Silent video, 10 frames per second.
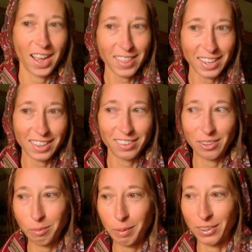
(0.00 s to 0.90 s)
I think that
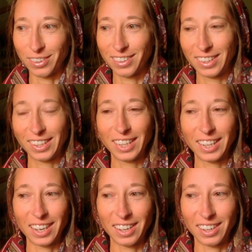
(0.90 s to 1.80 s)
sounds better.
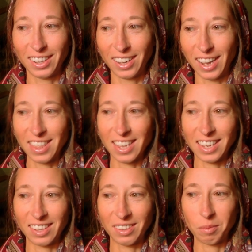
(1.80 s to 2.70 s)
Uh, I think
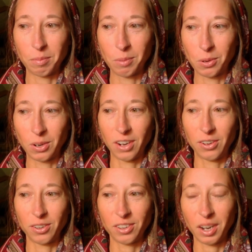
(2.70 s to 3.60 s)
it's more
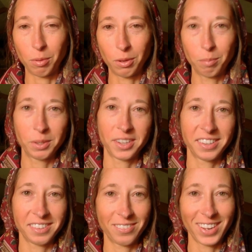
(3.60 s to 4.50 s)
understandable,
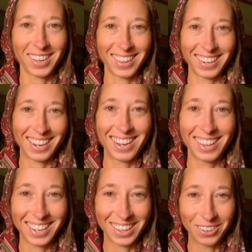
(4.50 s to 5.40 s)
besides the fact that I
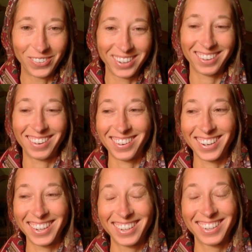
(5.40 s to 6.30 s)
like the word
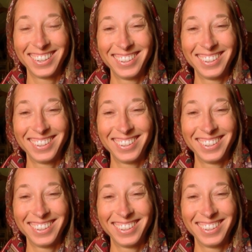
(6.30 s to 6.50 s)
hearken.